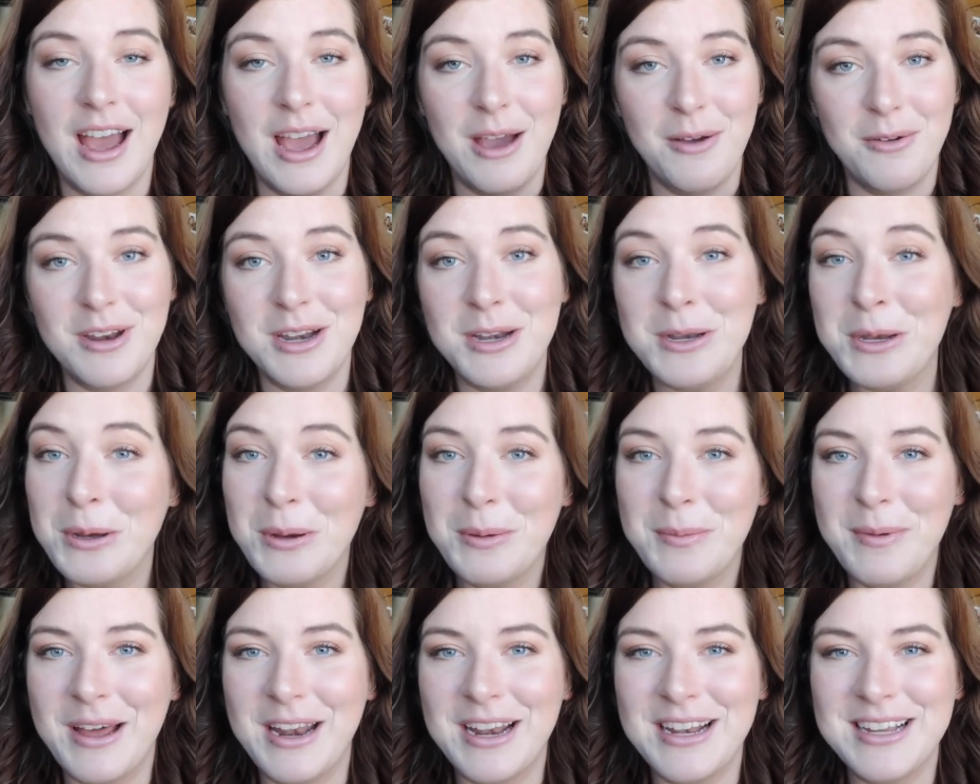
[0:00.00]
I want to
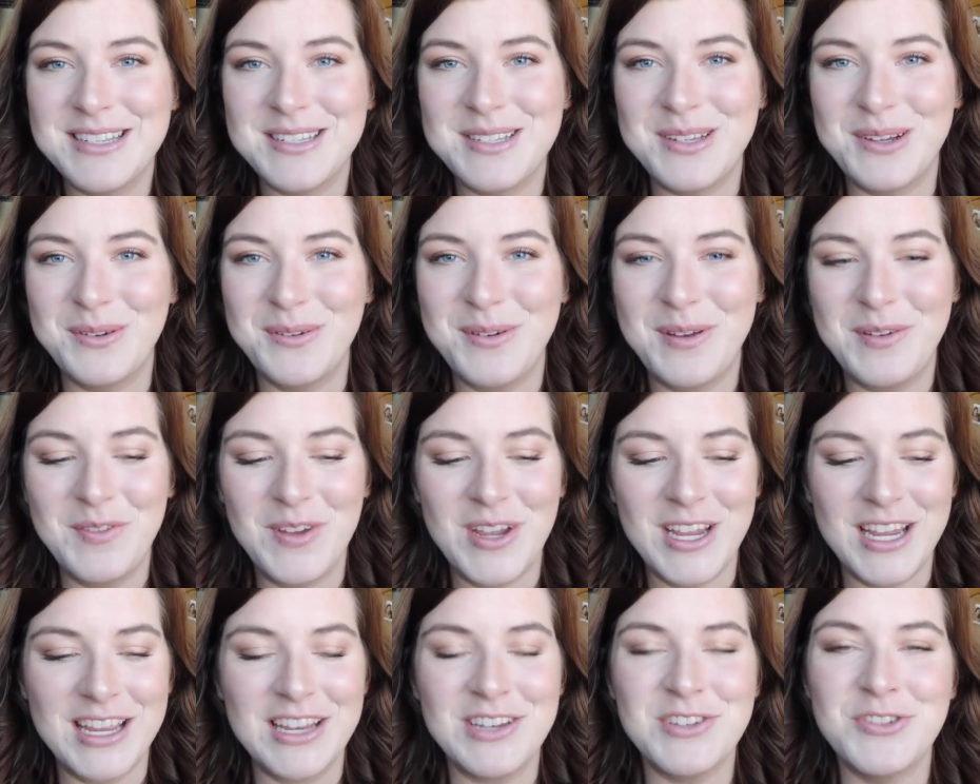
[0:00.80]
know about it, so
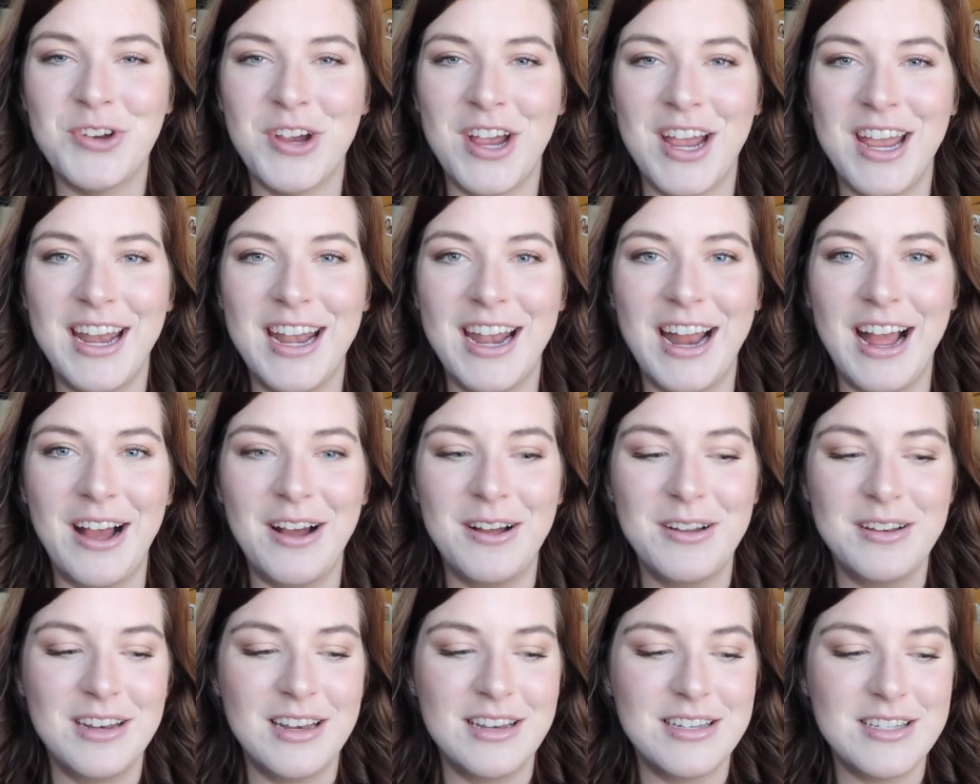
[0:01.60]
maybe I can try it
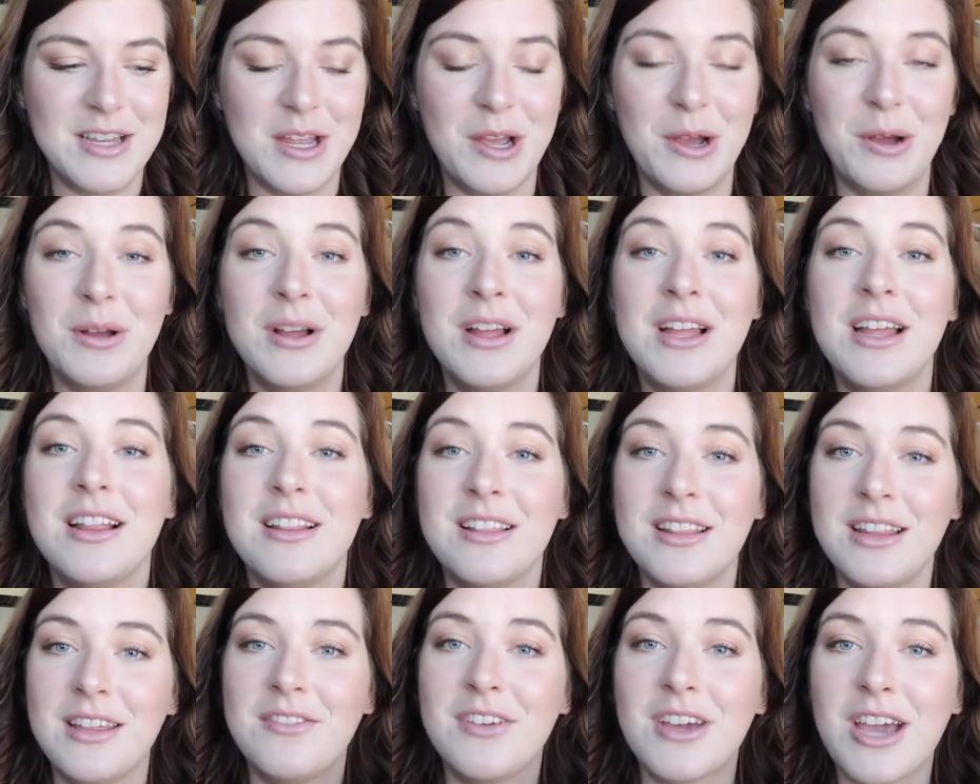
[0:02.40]
out. So
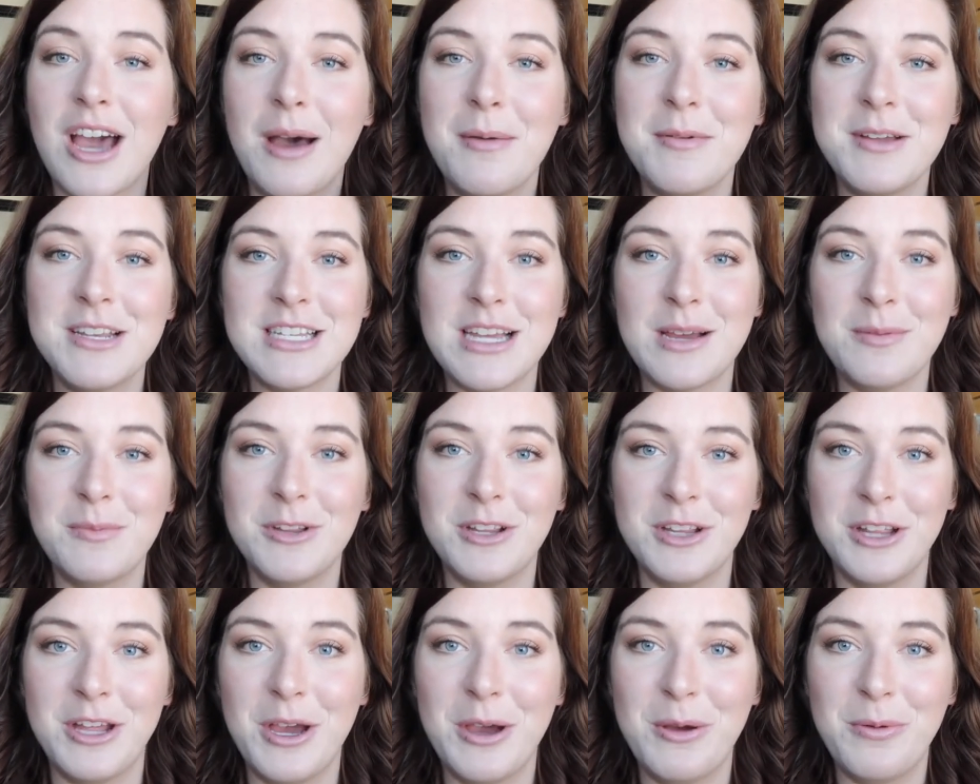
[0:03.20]
leave a comment down
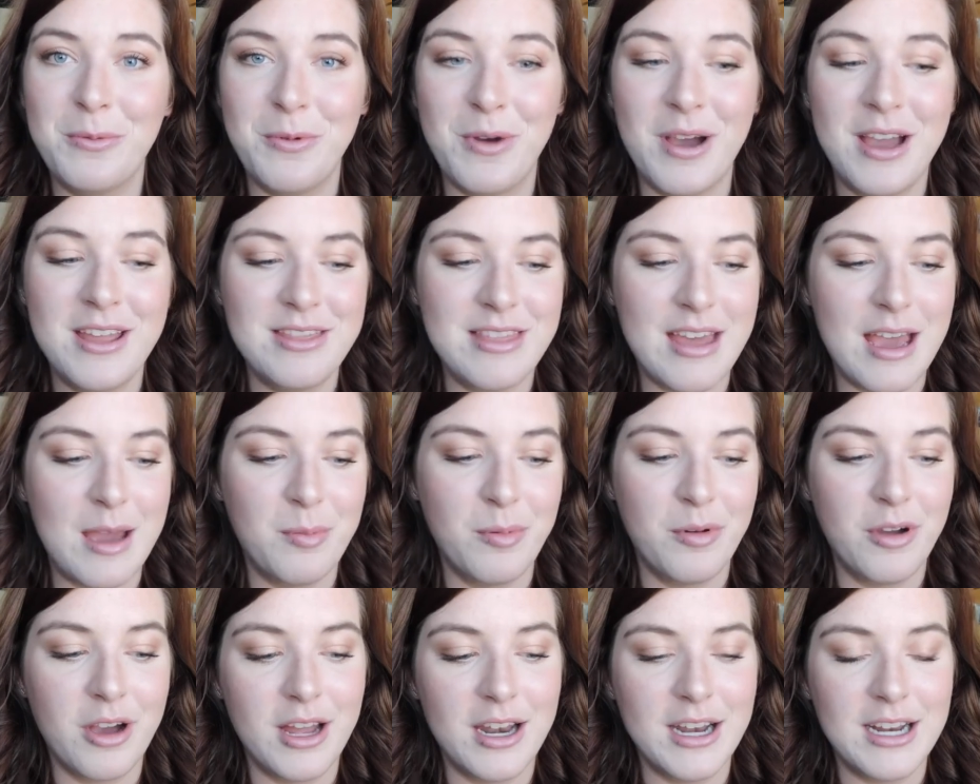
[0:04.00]
below what
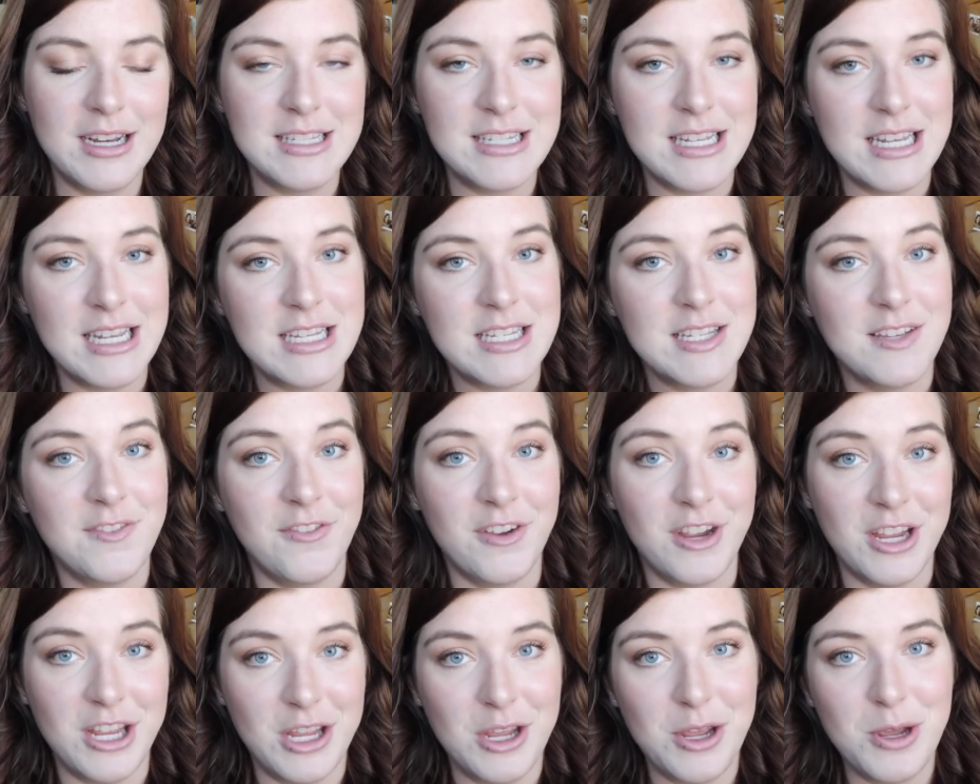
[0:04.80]
that product is
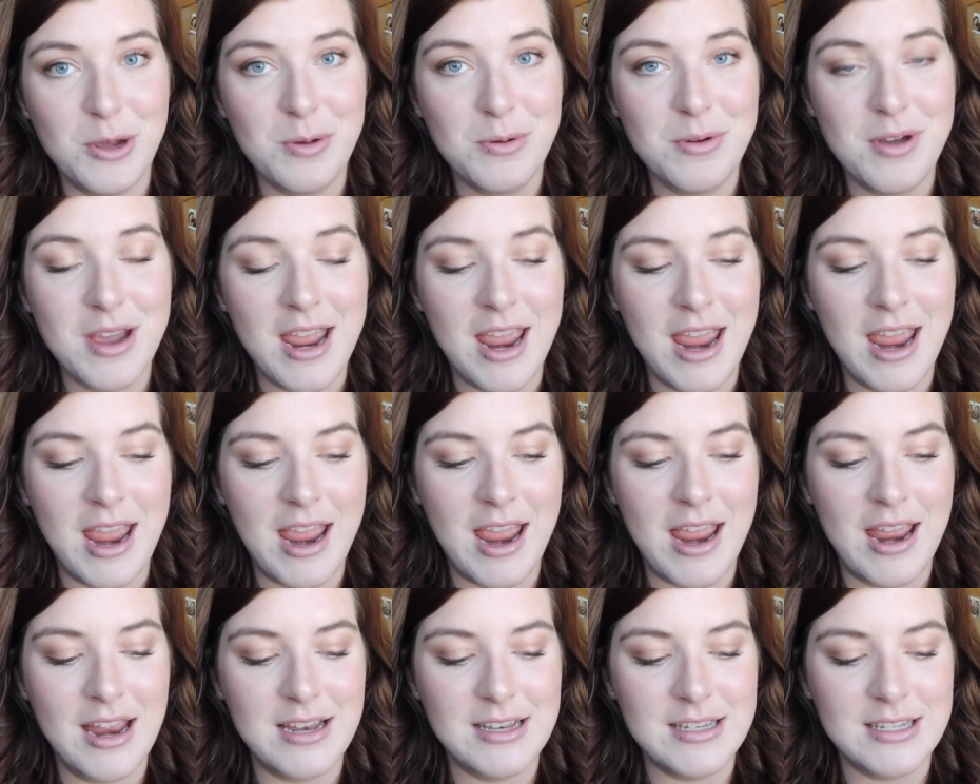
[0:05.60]
for you,
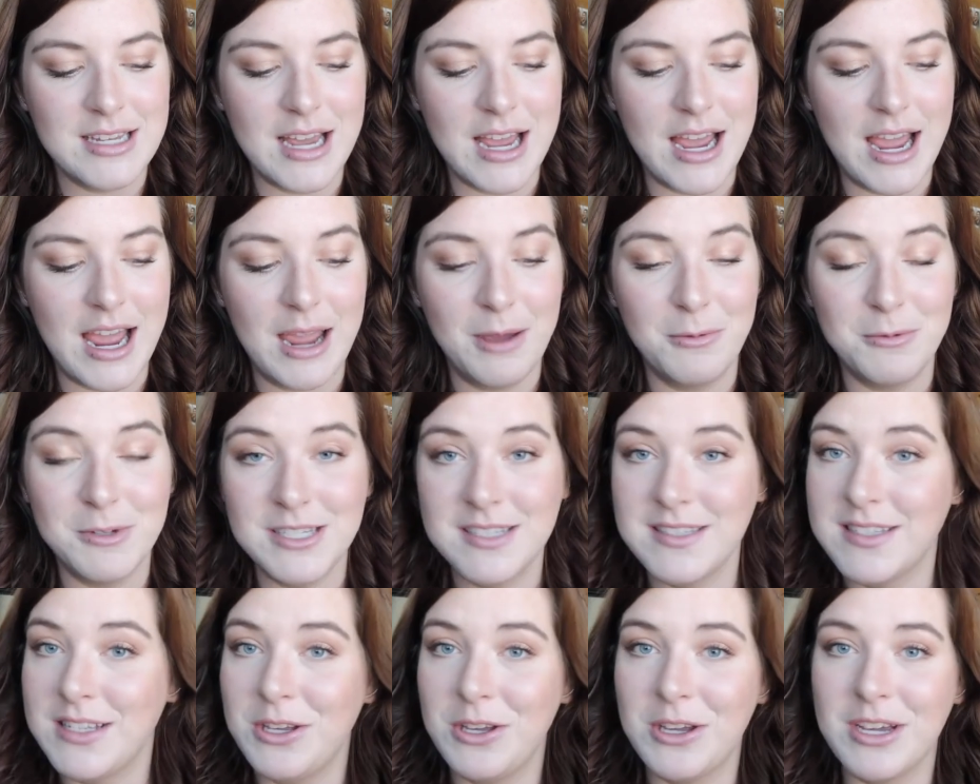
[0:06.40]
and I will
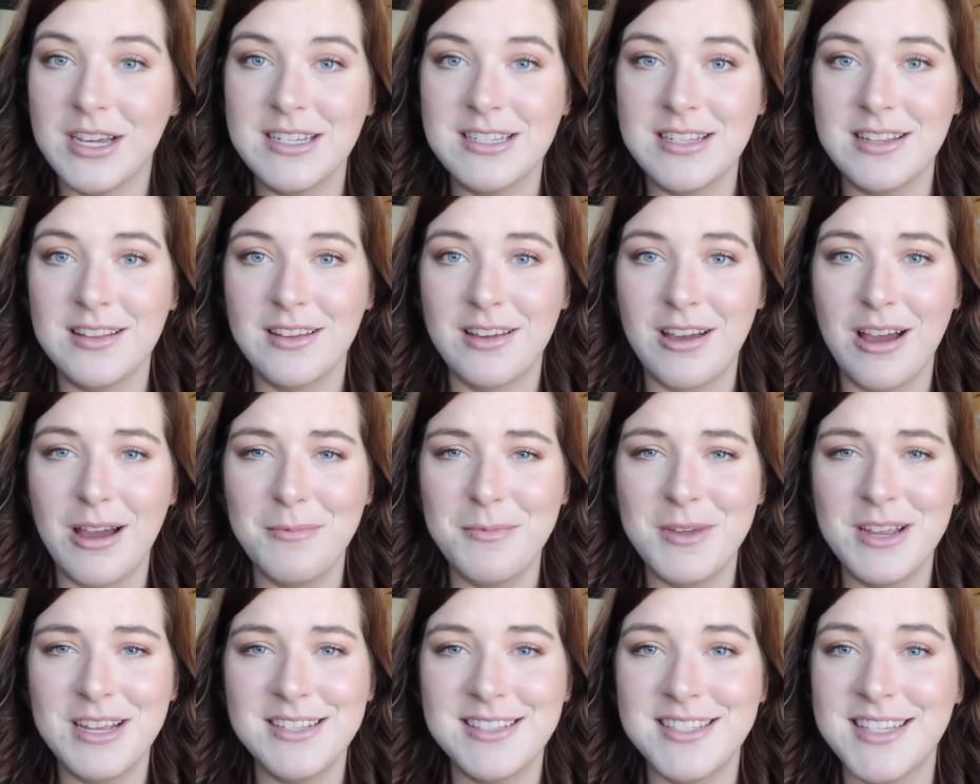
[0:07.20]
see you guys in the
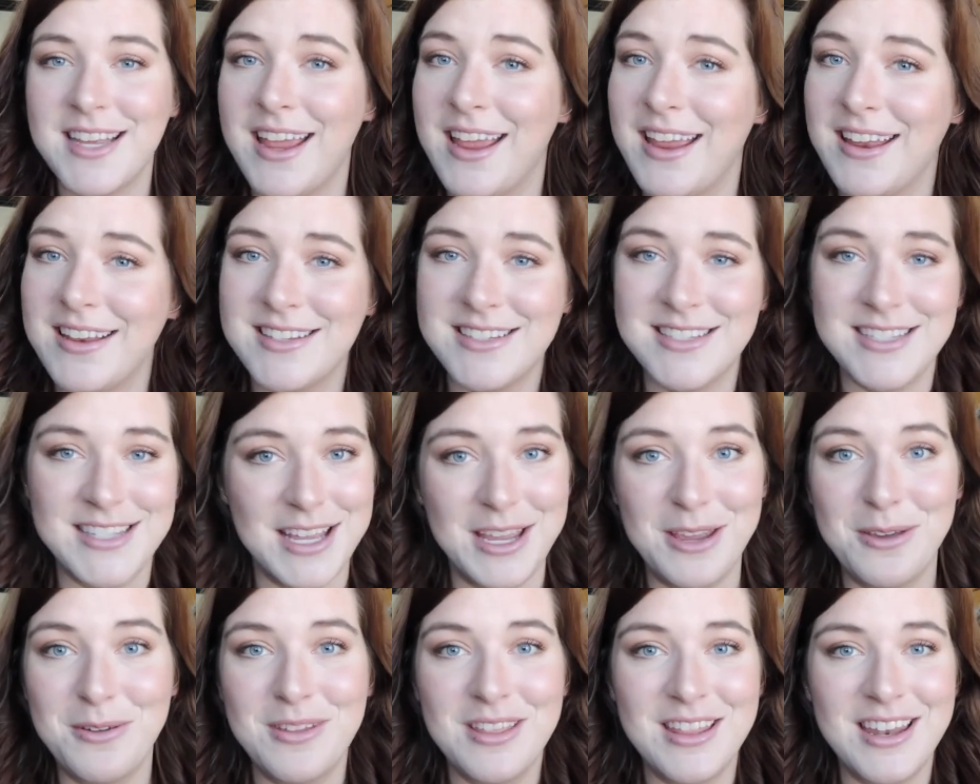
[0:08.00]
comments and
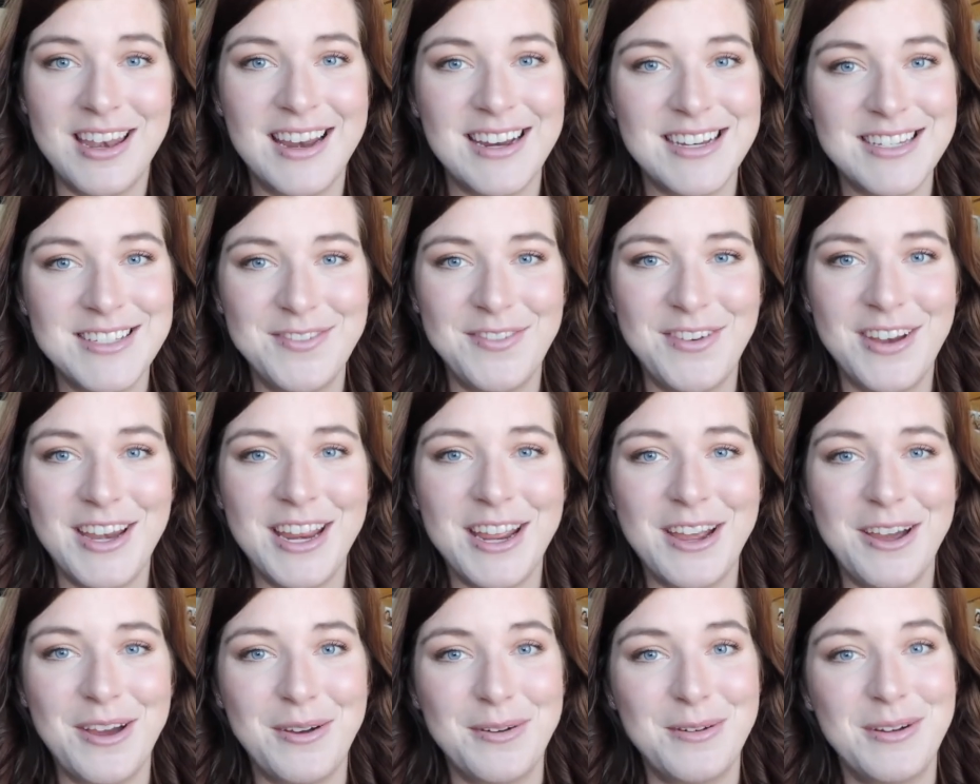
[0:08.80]
see you in the next
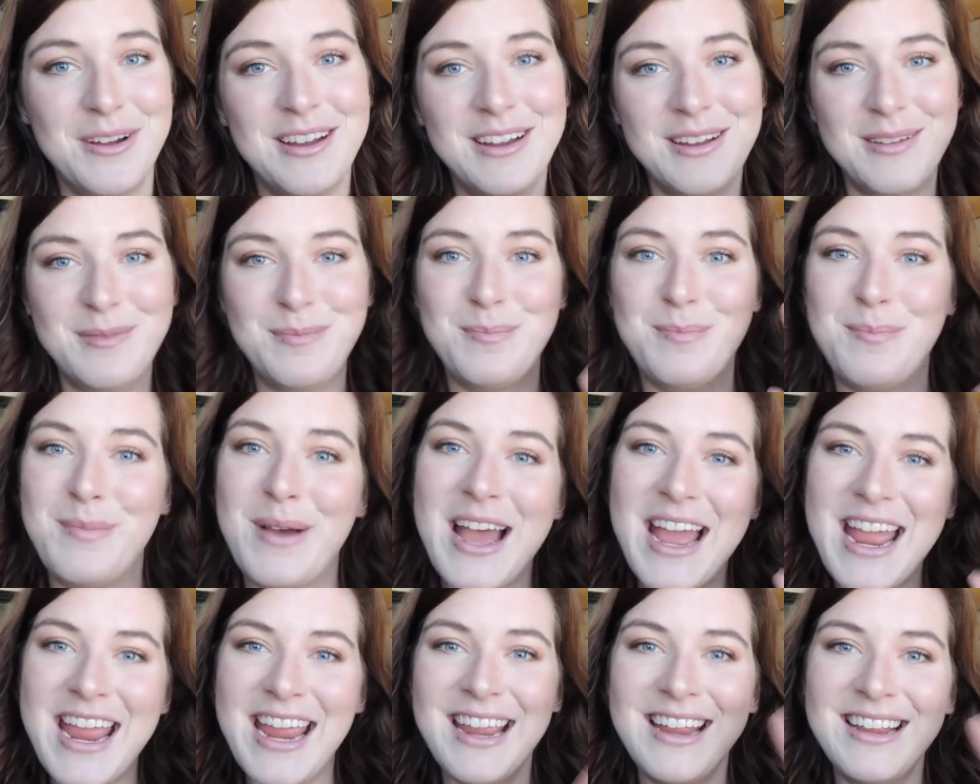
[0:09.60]
video.
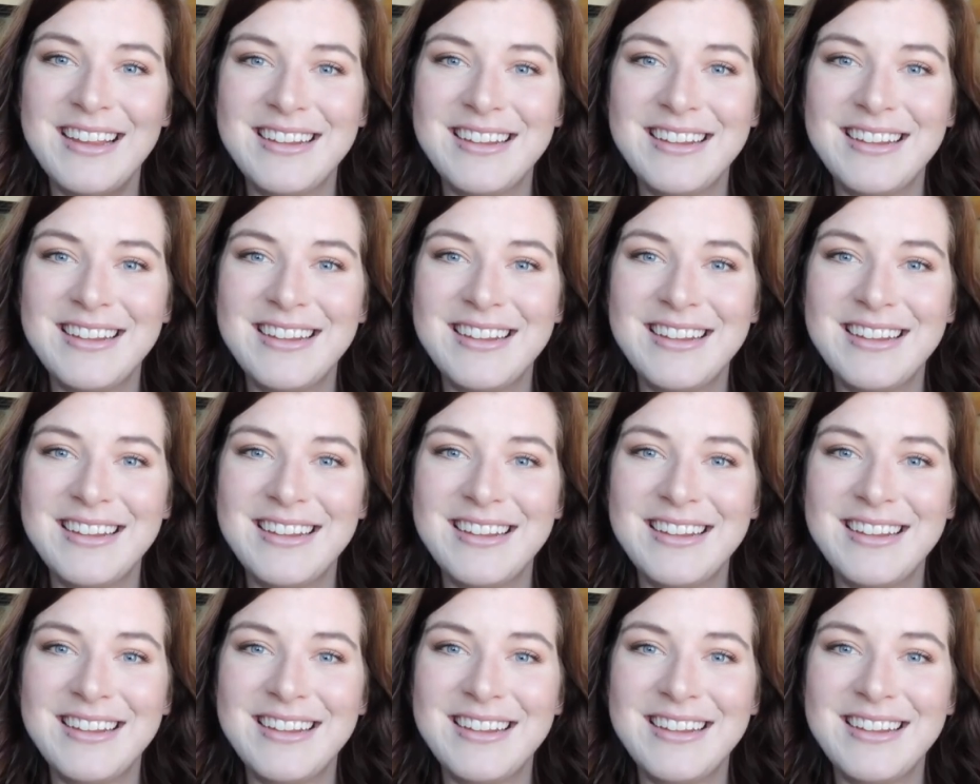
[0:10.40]
Bye!